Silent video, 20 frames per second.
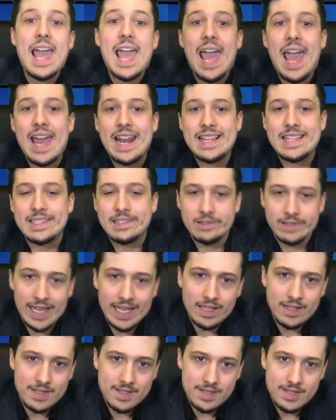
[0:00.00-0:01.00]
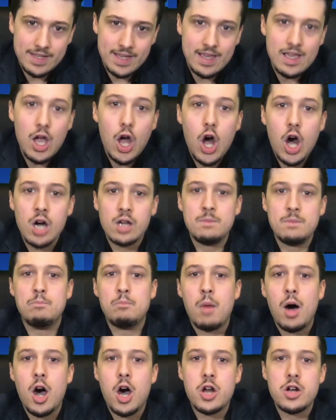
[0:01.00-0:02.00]
and its legacy on
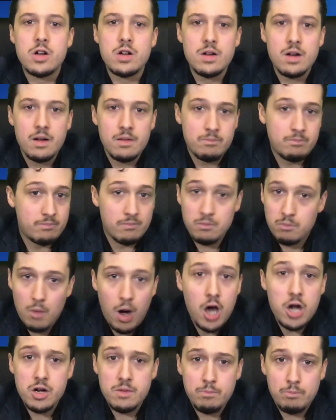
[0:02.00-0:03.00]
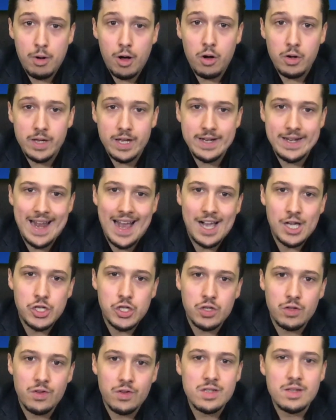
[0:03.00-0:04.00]
modern Balkan
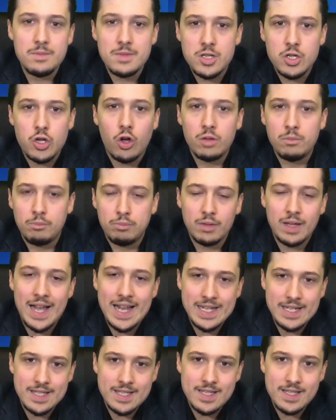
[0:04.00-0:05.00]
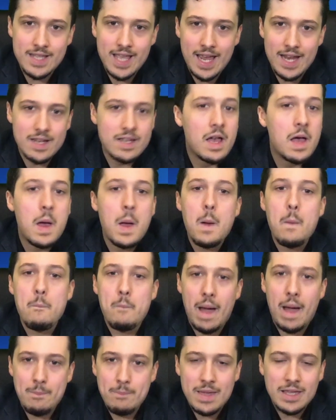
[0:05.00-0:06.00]
nationalism is called Blinded State
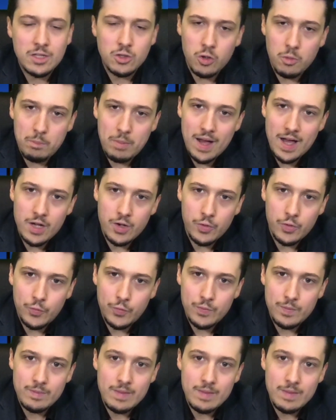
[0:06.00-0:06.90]
by Mitko Panov,